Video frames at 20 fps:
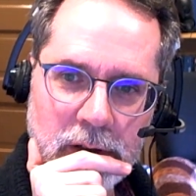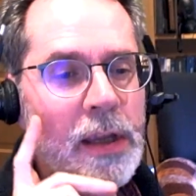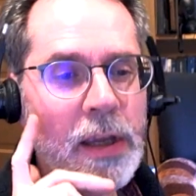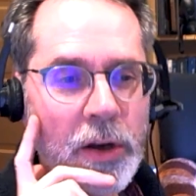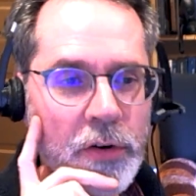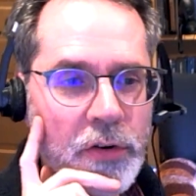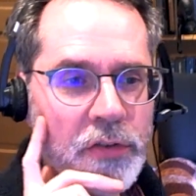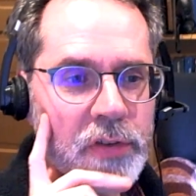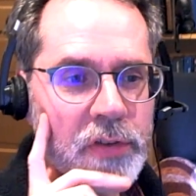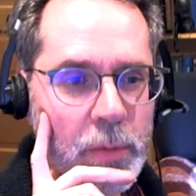
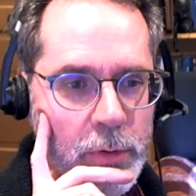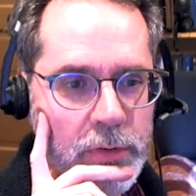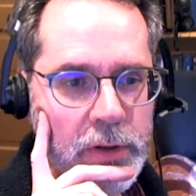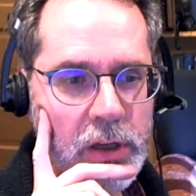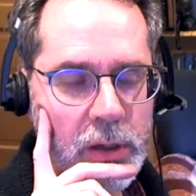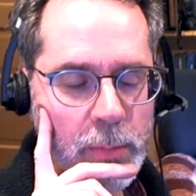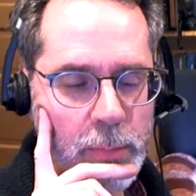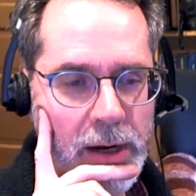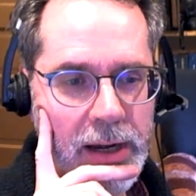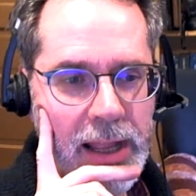Here's someone that
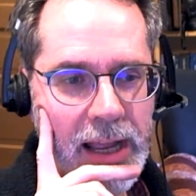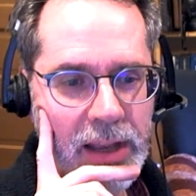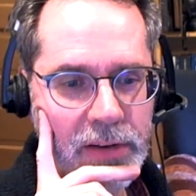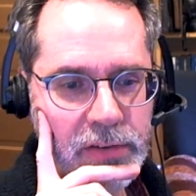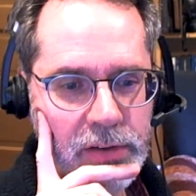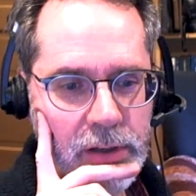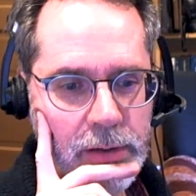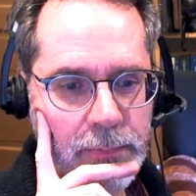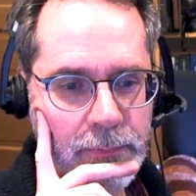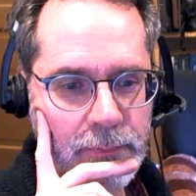you might
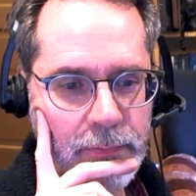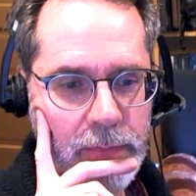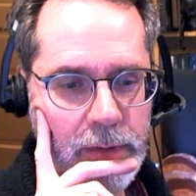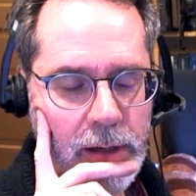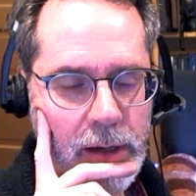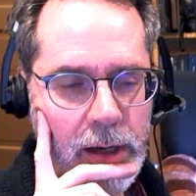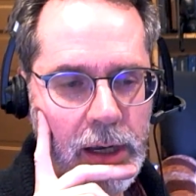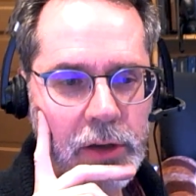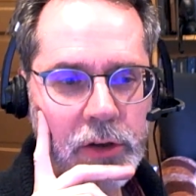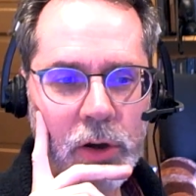ask.
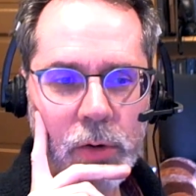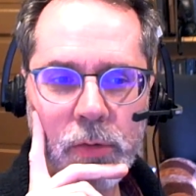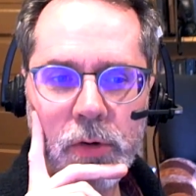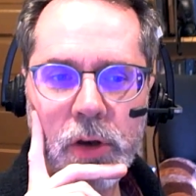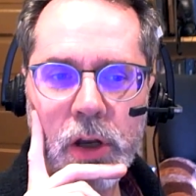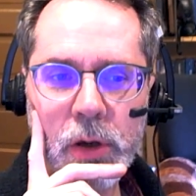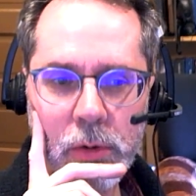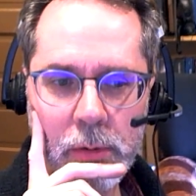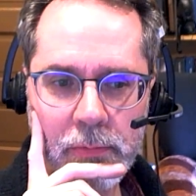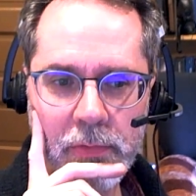I don't
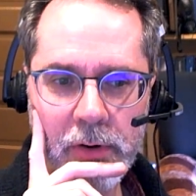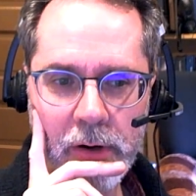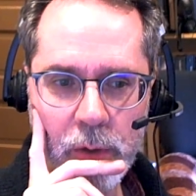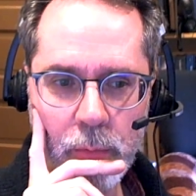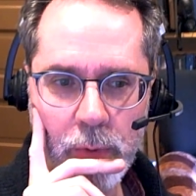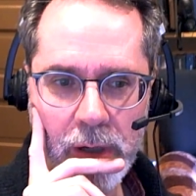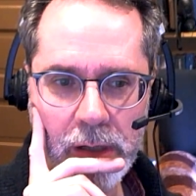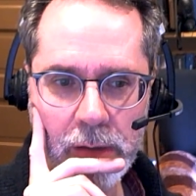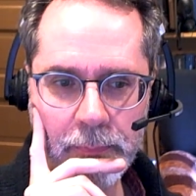know him very well.